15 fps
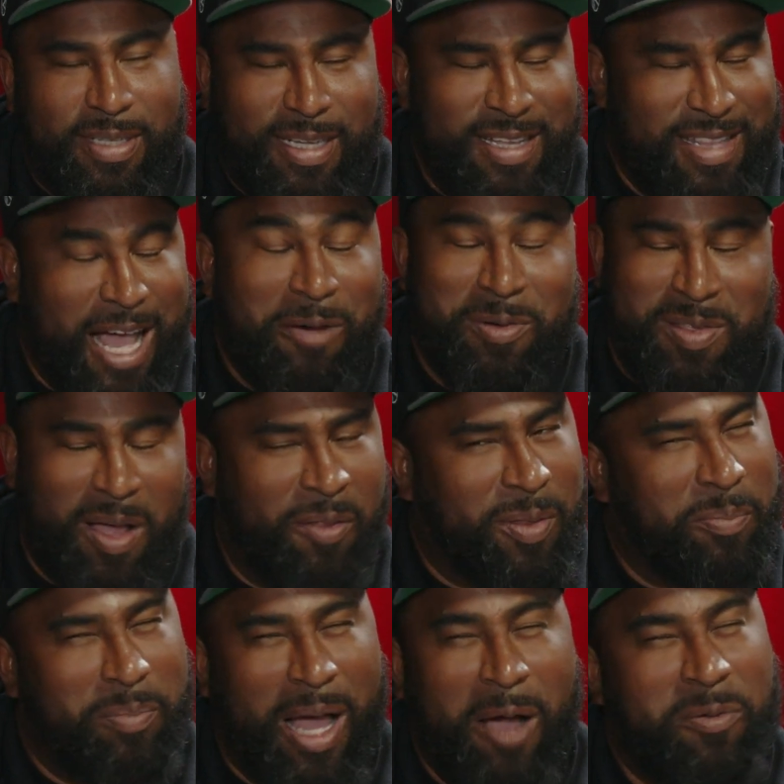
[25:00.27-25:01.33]
because I
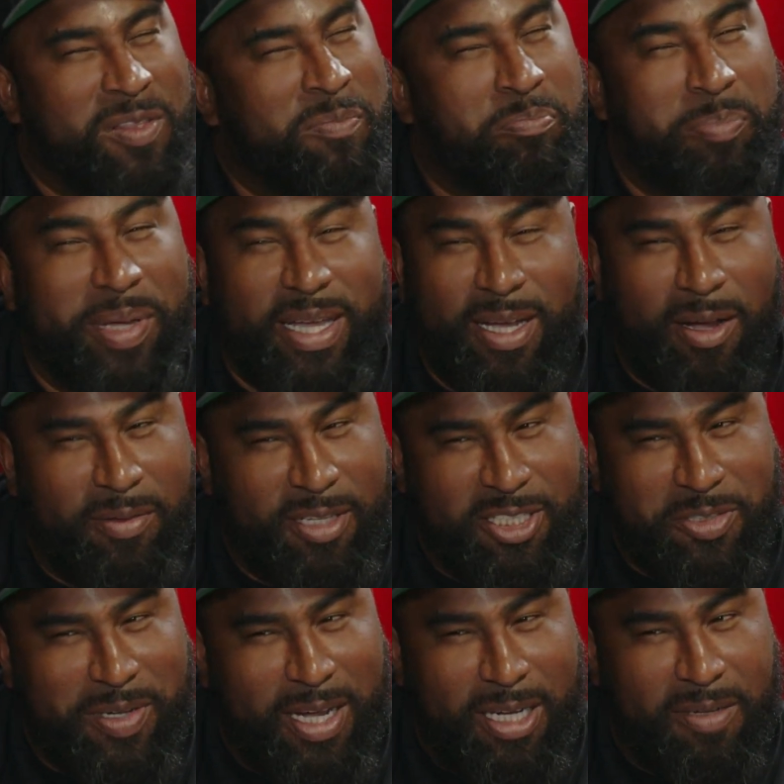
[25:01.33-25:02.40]
was big on the
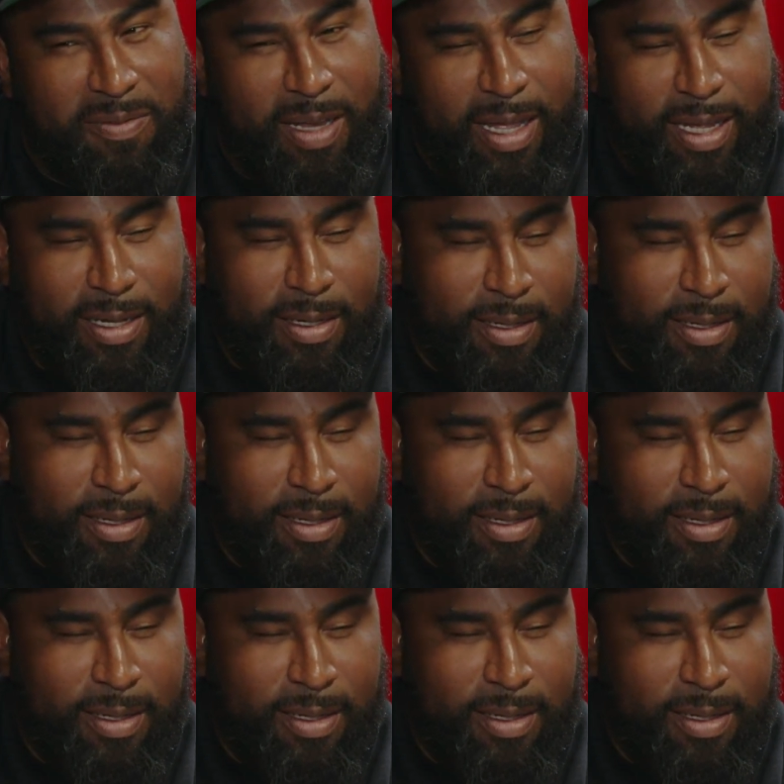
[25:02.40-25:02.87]
train of like,